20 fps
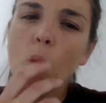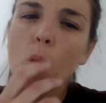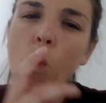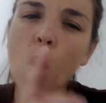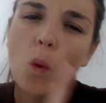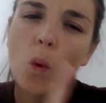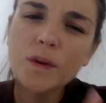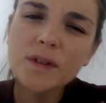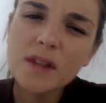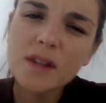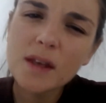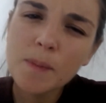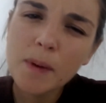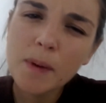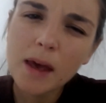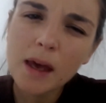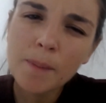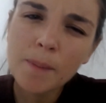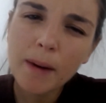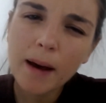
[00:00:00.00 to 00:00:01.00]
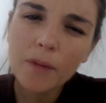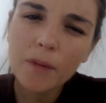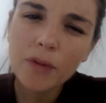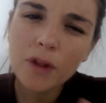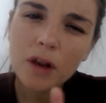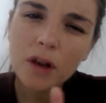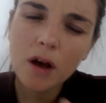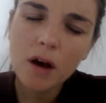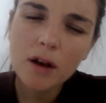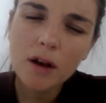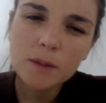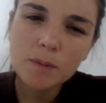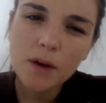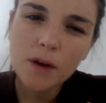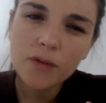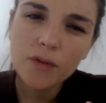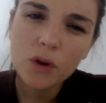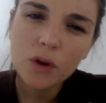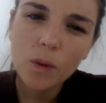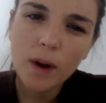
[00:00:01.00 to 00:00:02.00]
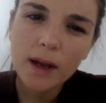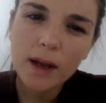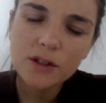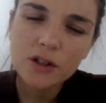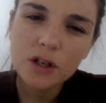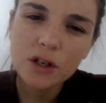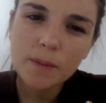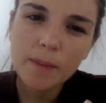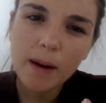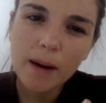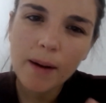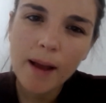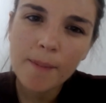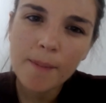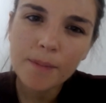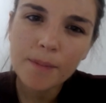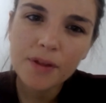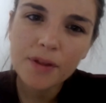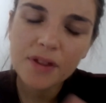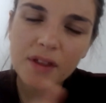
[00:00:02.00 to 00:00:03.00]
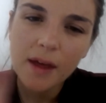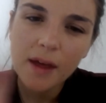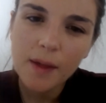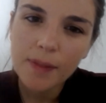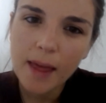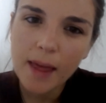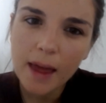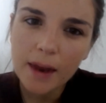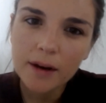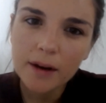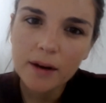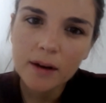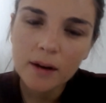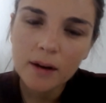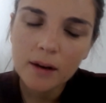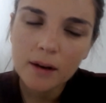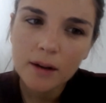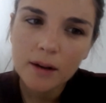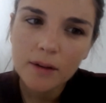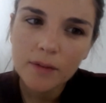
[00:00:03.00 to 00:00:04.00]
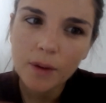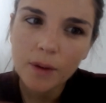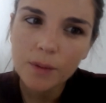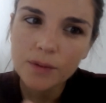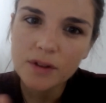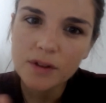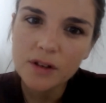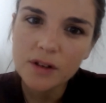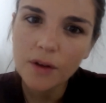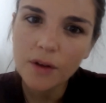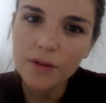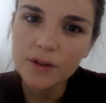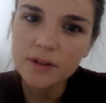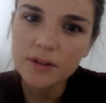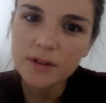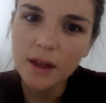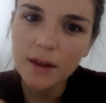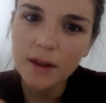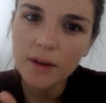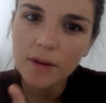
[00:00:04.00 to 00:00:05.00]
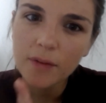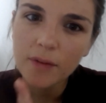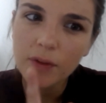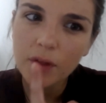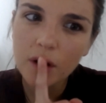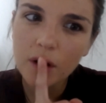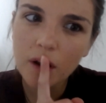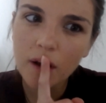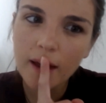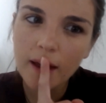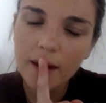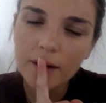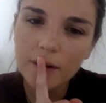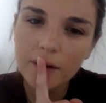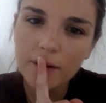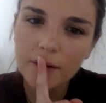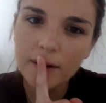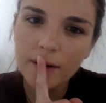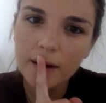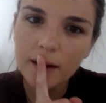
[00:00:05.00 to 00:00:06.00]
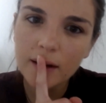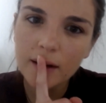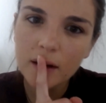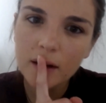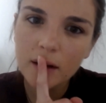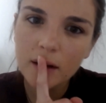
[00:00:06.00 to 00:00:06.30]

what was the bit about the last bit of the question about empathy and then there was another the end of it?